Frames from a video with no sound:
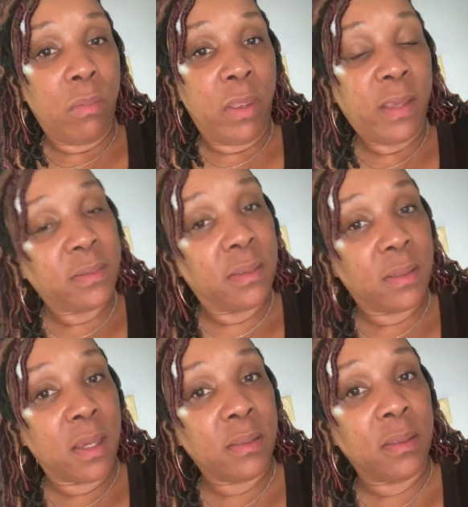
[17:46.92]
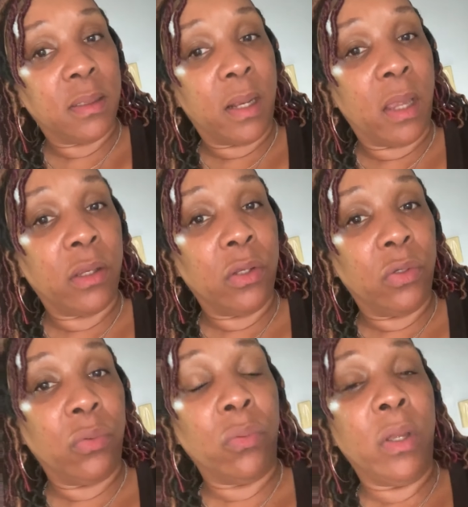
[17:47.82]
exercises that I can
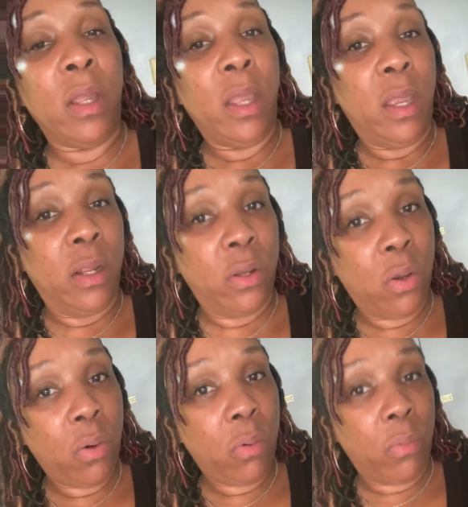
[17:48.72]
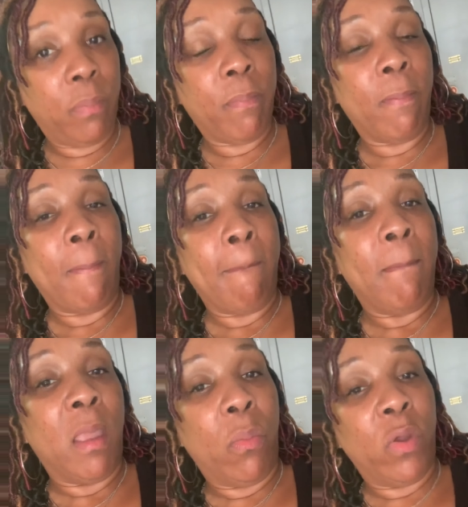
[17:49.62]
do in the home.
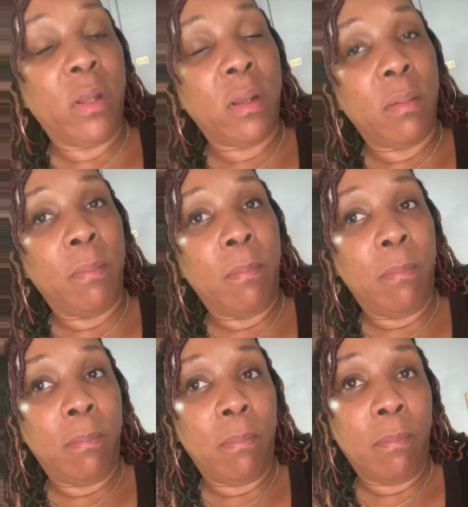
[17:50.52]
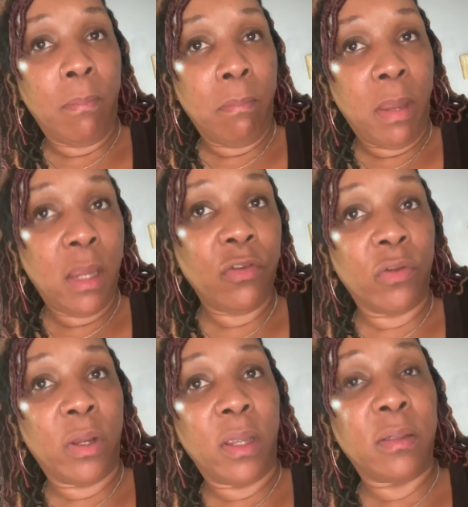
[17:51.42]
And one of the
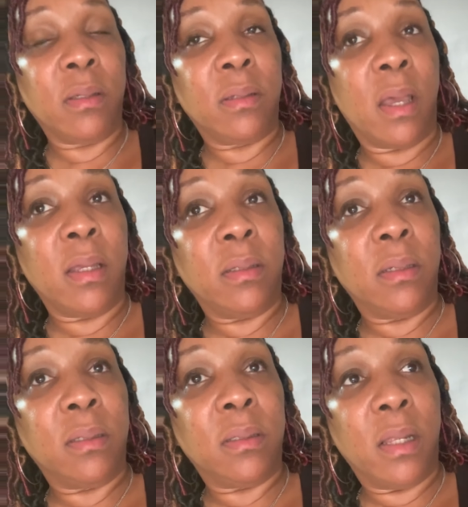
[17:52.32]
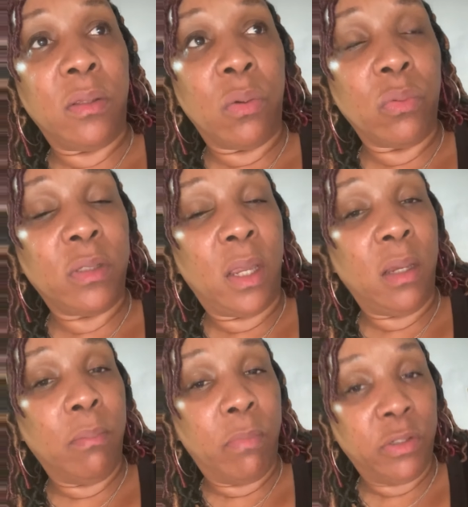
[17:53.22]
major exercises that don't
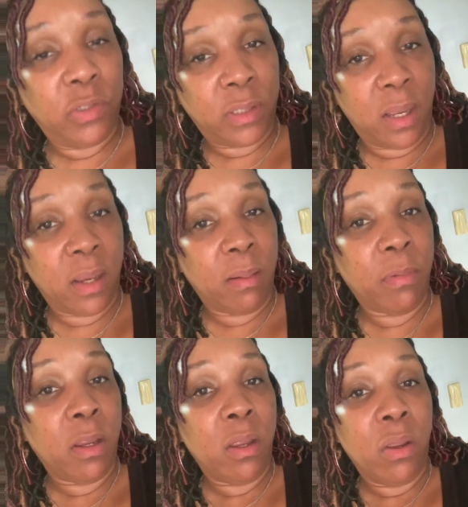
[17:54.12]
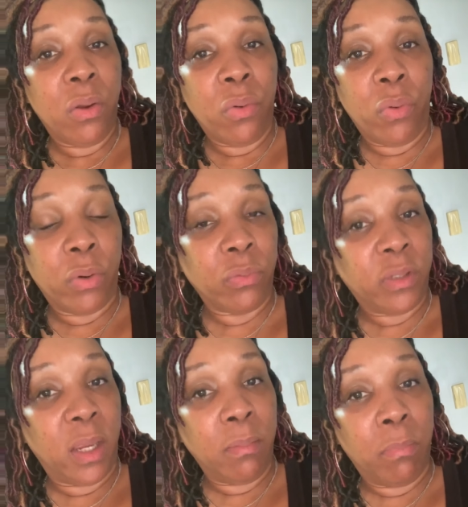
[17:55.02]
take much time or don't
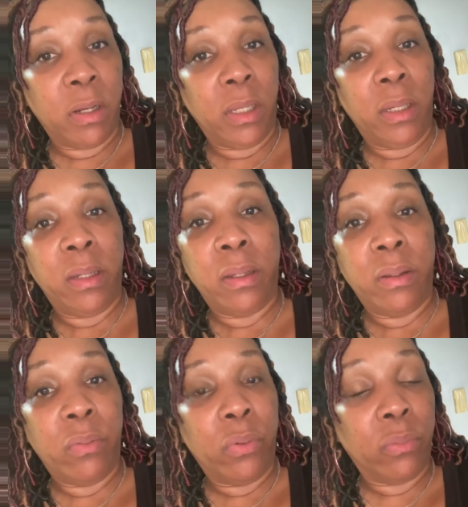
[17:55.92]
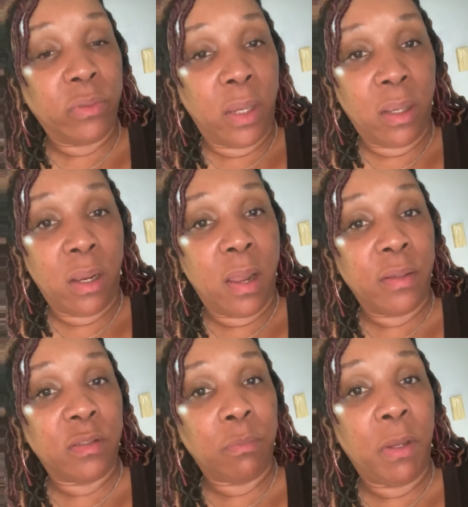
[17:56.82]
take money or don't take a lot of
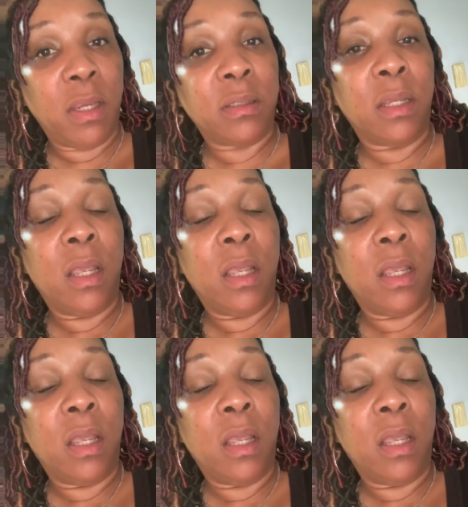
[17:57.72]
space